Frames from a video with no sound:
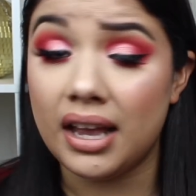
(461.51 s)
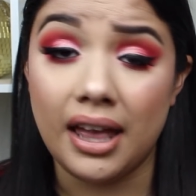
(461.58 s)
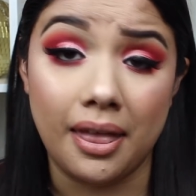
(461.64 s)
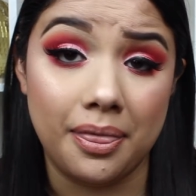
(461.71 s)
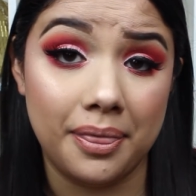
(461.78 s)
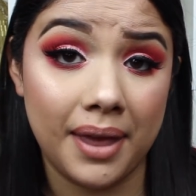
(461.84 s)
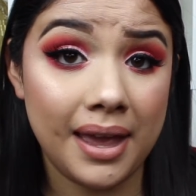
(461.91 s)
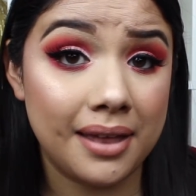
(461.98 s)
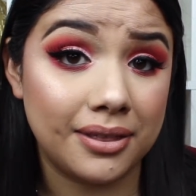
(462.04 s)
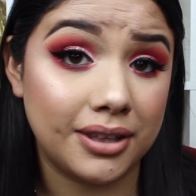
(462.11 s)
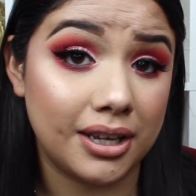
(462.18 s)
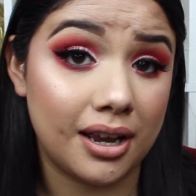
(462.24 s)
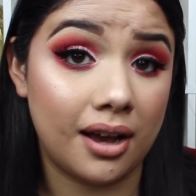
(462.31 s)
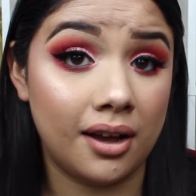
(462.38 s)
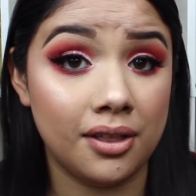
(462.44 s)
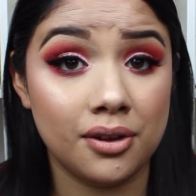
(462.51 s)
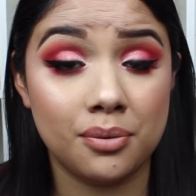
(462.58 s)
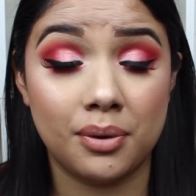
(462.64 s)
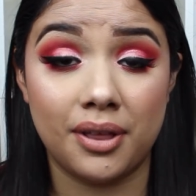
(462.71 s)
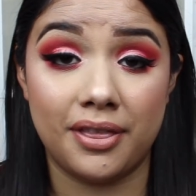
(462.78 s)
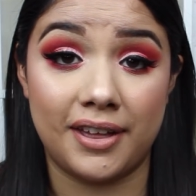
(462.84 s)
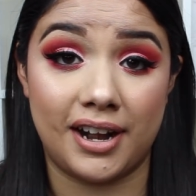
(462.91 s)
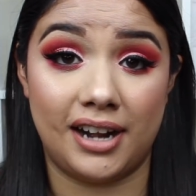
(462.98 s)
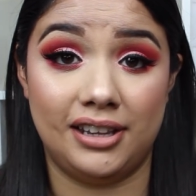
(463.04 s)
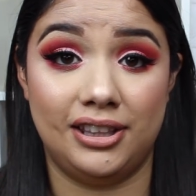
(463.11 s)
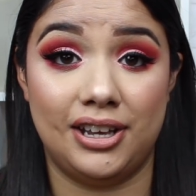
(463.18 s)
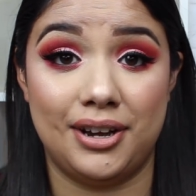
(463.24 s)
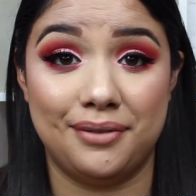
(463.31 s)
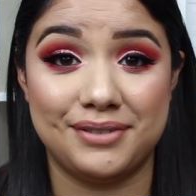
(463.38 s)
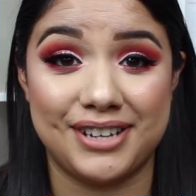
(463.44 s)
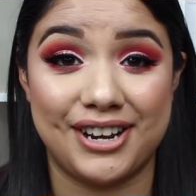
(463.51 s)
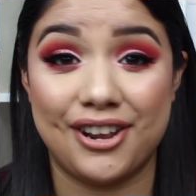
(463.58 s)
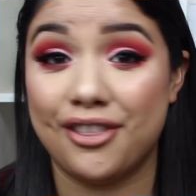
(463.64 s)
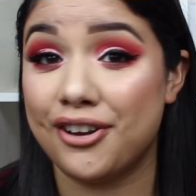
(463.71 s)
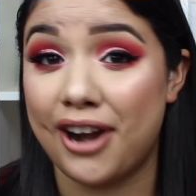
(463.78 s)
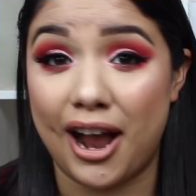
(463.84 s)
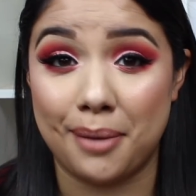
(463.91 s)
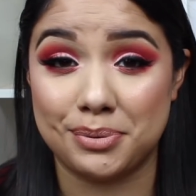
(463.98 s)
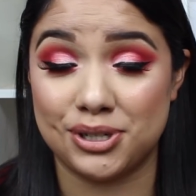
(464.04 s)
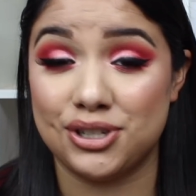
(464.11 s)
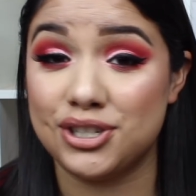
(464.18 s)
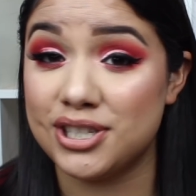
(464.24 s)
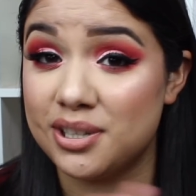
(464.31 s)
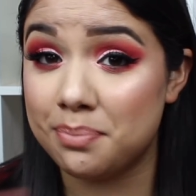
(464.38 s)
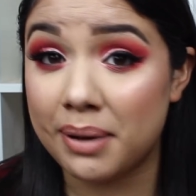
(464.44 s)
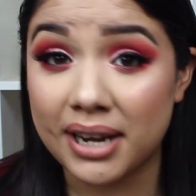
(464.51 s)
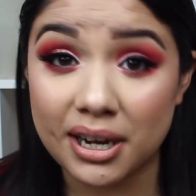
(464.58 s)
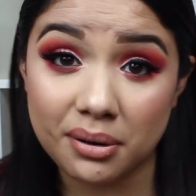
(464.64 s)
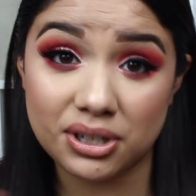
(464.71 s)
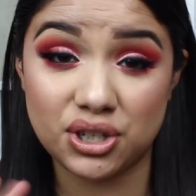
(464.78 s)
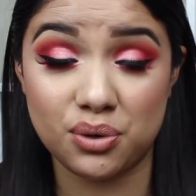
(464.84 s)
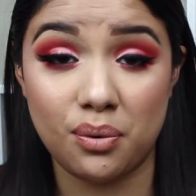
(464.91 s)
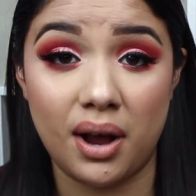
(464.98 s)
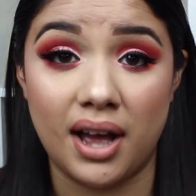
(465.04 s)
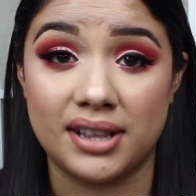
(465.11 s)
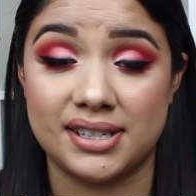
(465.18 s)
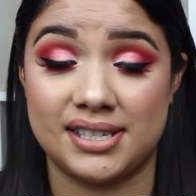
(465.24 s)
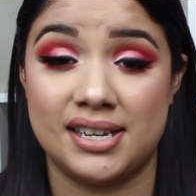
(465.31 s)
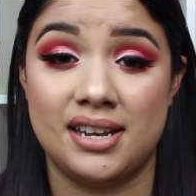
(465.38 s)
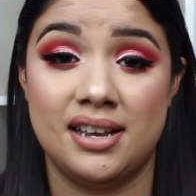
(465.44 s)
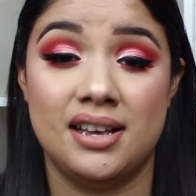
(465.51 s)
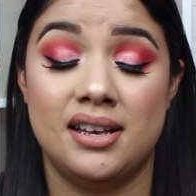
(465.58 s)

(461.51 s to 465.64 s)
And then the other one that I loved, another option, just depending what you want.